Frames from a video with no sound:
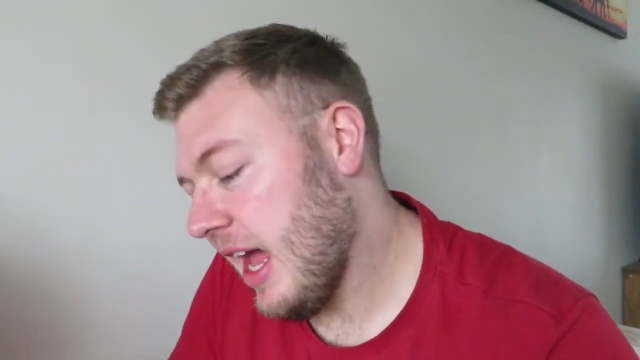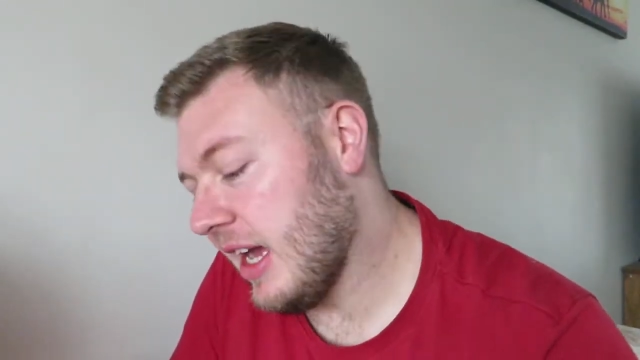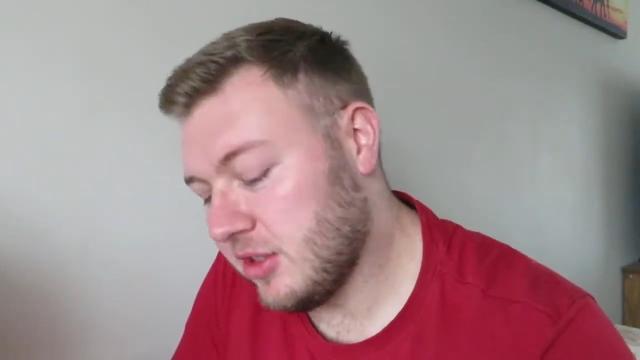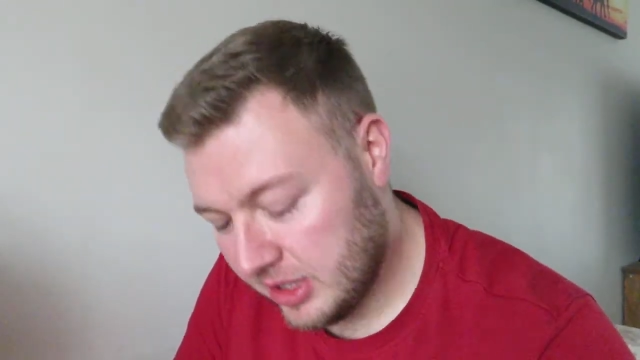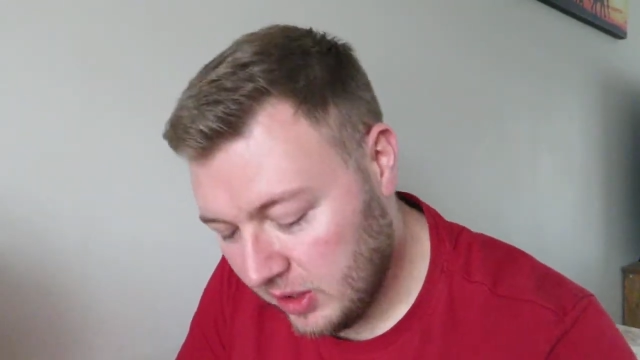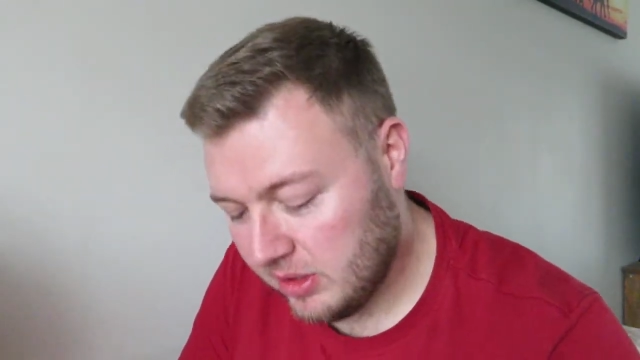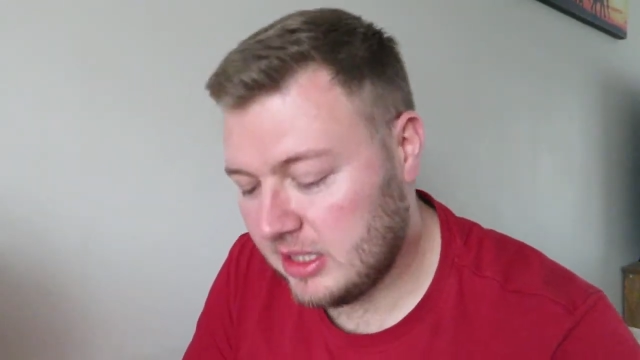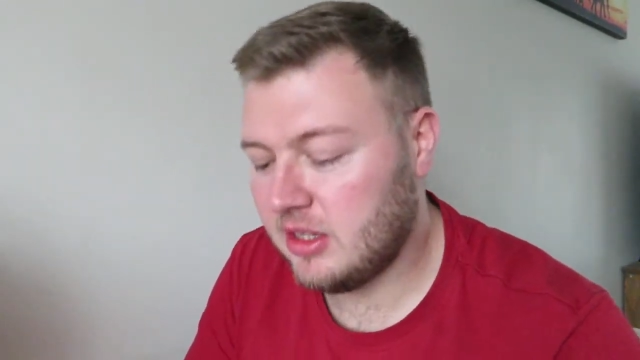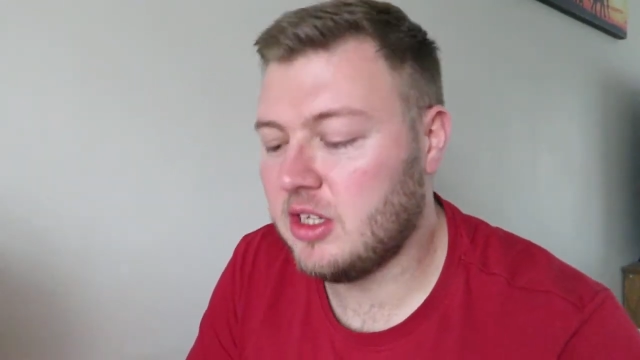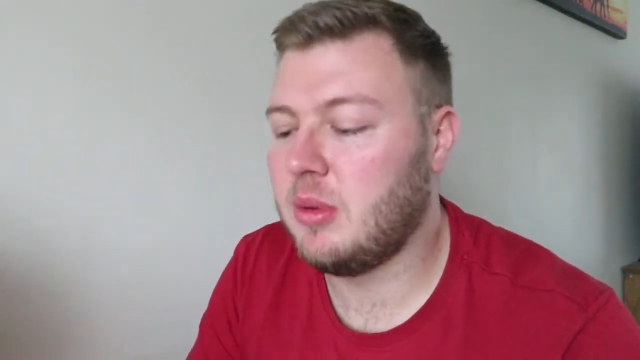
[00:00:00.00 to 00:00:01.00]
And today on
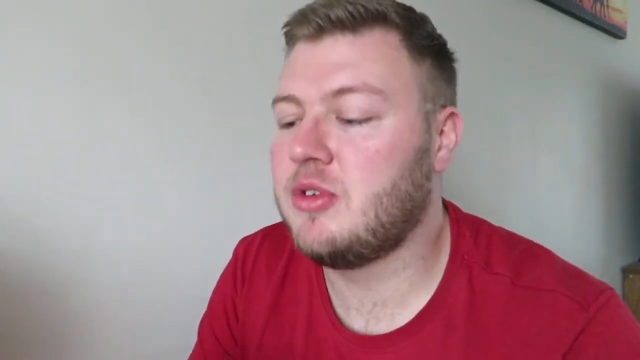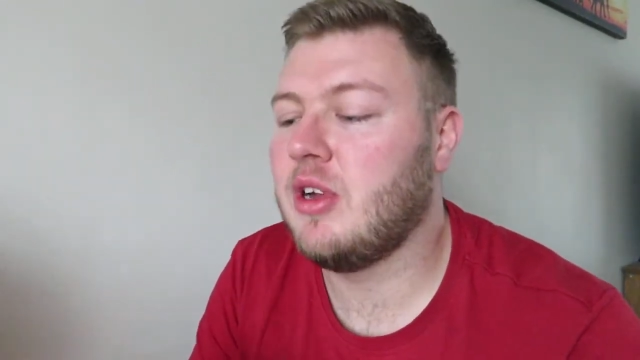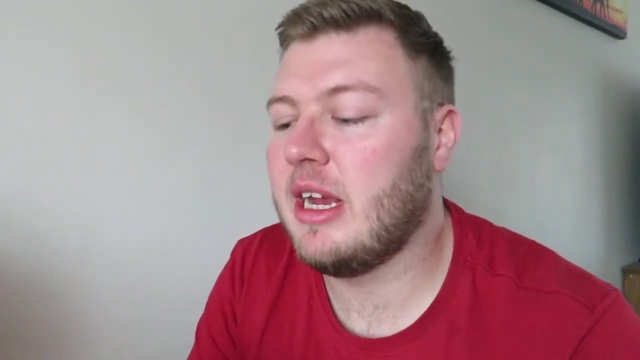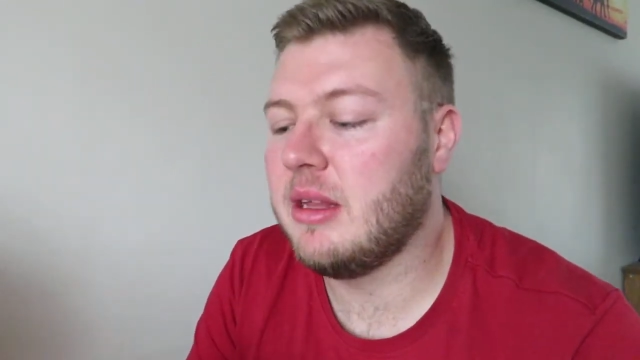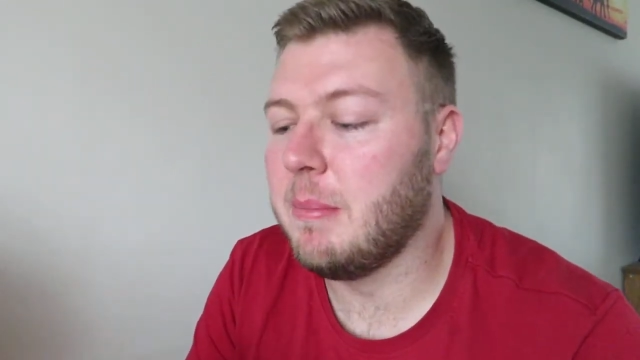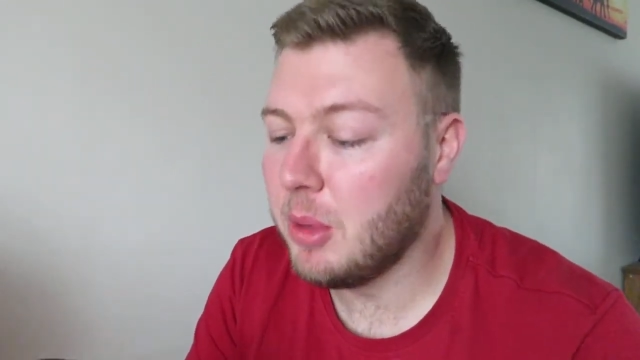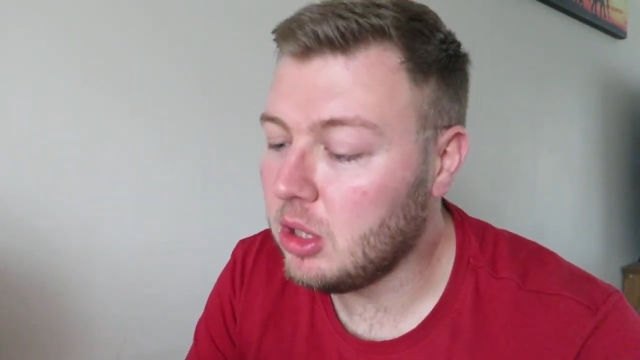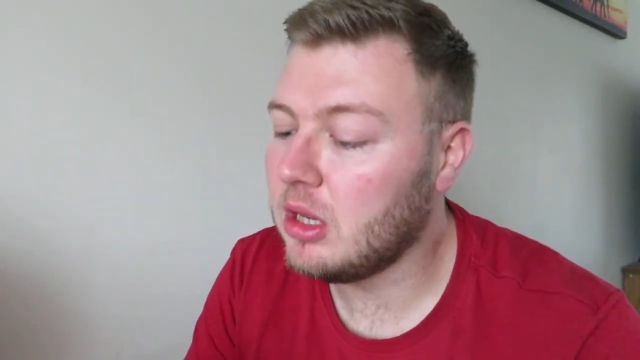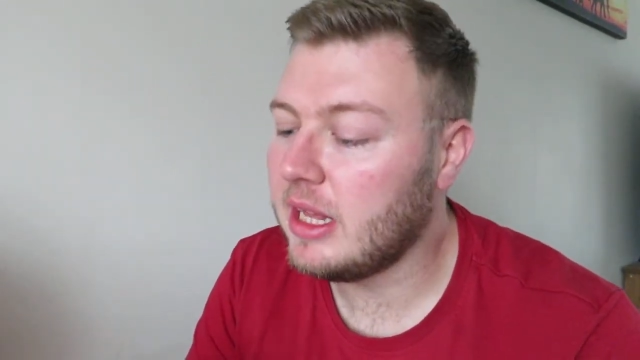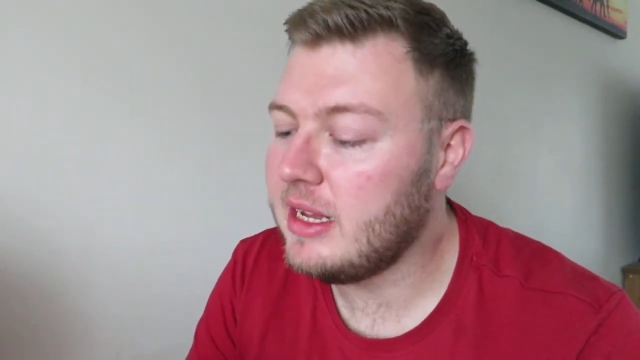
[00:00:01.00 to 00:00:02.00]
Dazza Does, we're trying the
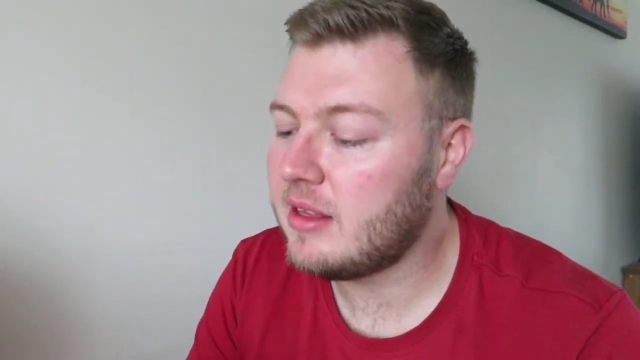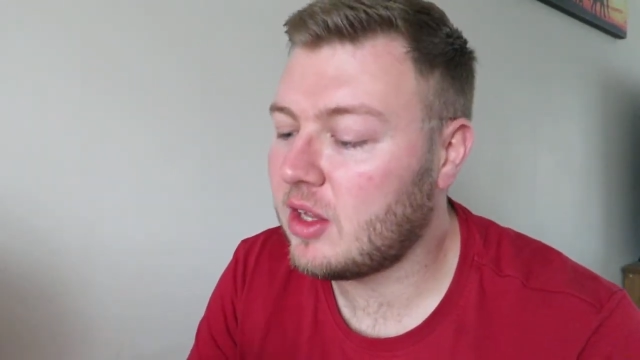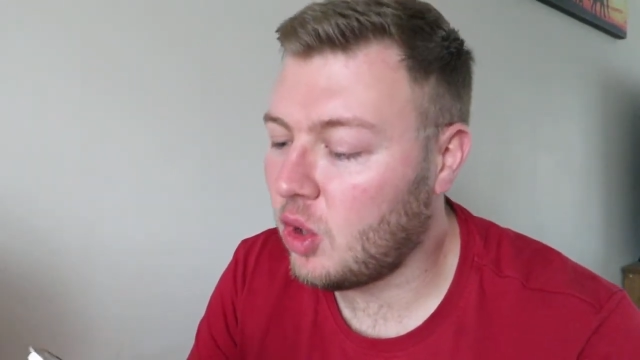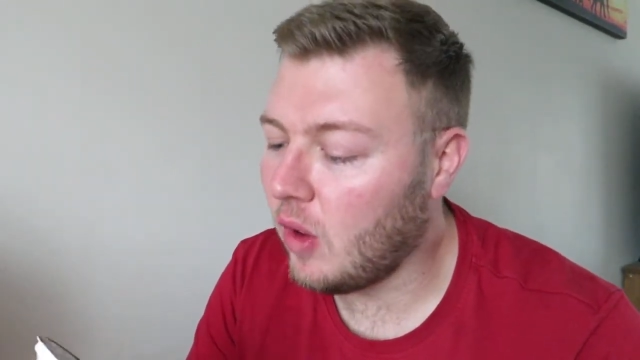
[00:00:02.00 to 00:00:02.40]
Muller Light